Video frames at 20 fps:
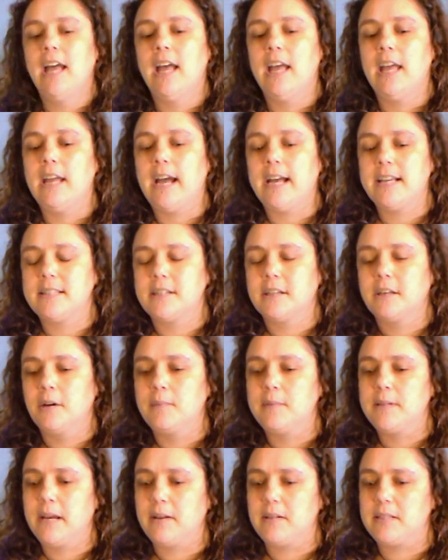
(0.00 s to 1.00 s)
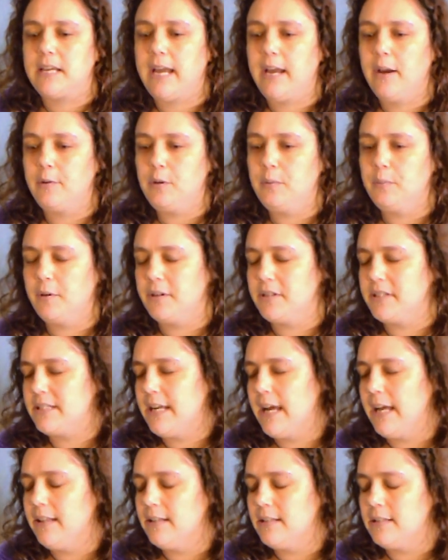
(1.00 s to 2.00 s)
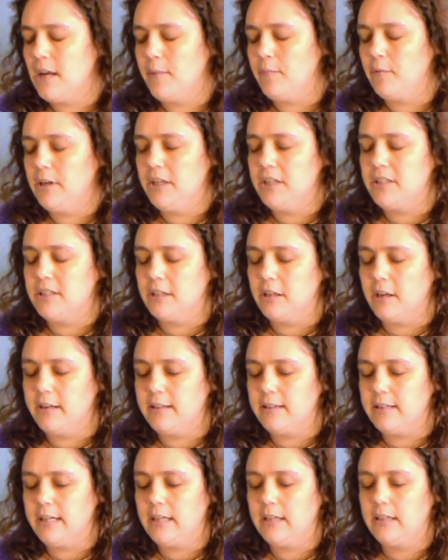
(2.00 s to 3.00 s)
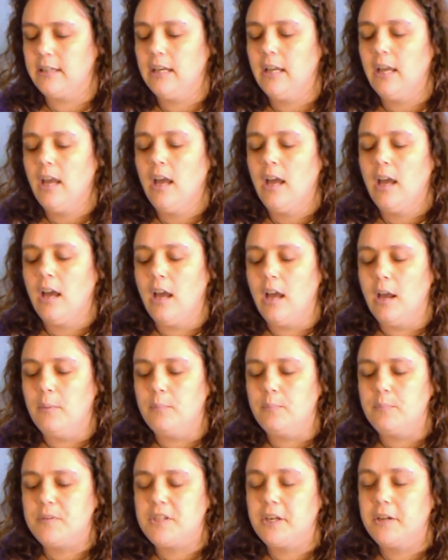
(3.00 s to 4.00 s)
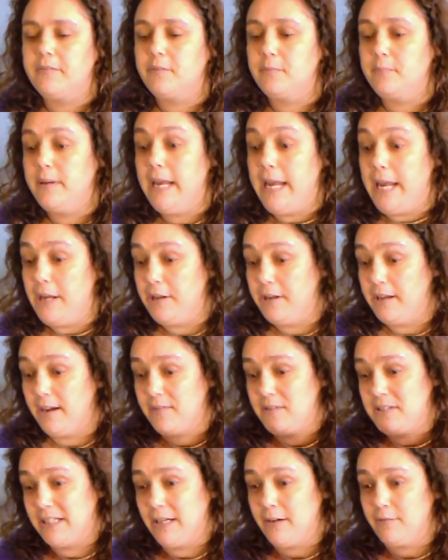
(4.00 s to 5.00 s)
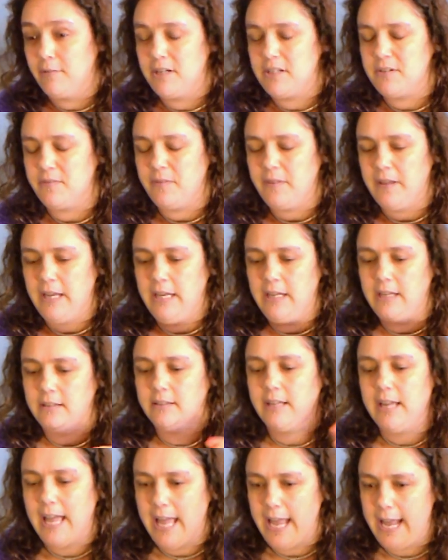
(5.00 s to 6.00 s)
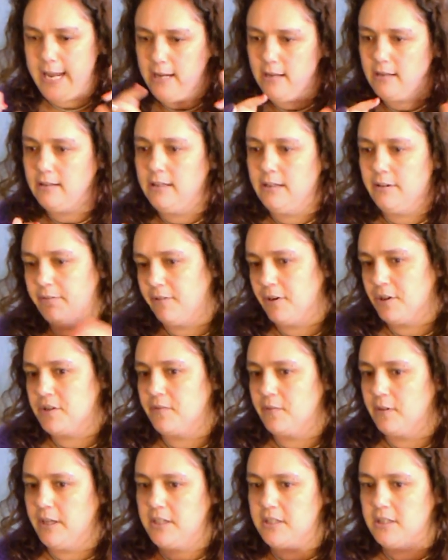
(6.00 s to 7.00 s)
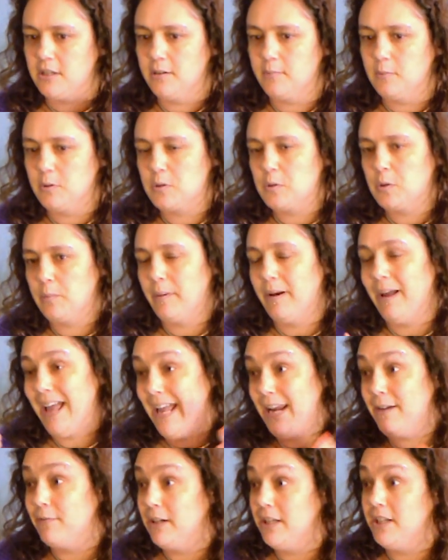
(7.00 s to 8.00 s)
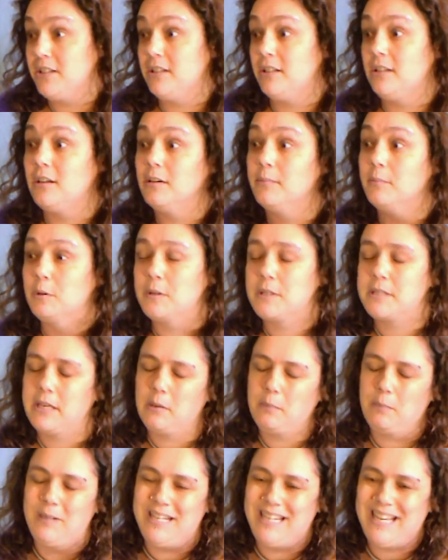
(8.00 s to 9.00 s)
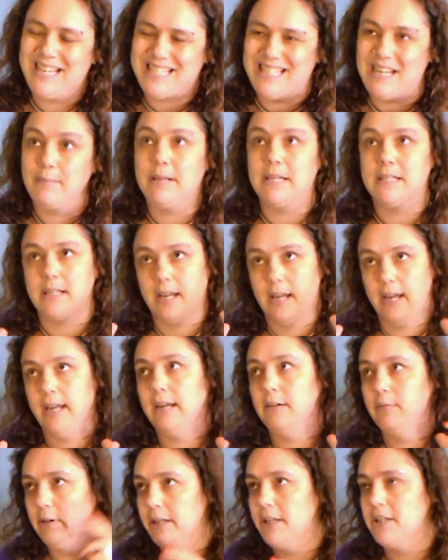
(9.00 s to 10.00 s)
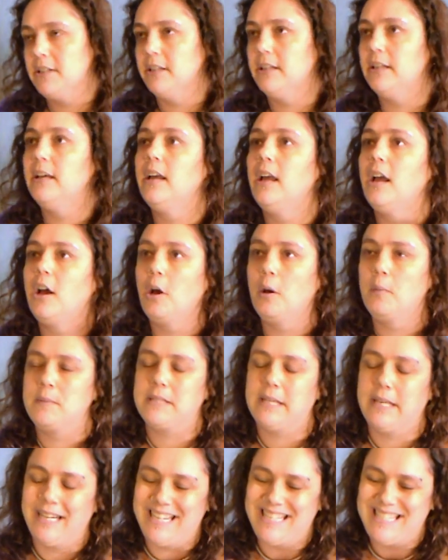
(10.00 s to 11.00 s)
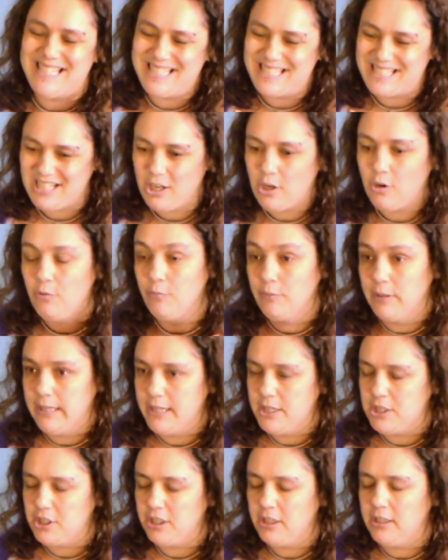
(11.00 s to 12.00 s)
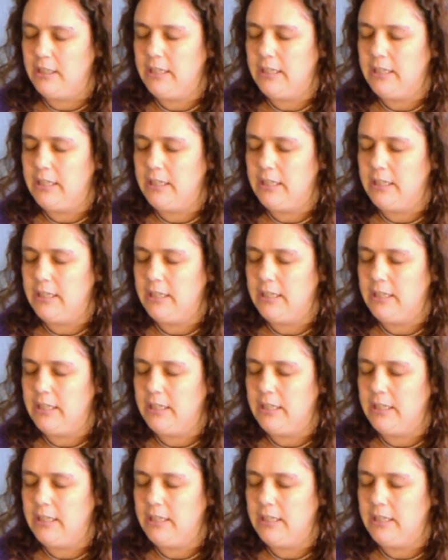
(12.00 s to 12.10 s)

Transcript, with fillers: It has to come down to how you understand the term religion, I think. So for me, you have to get rid of the A in front of religion. I'm not talking about a religion. I'm not saying BDSM is a religion. I'm saying it is religion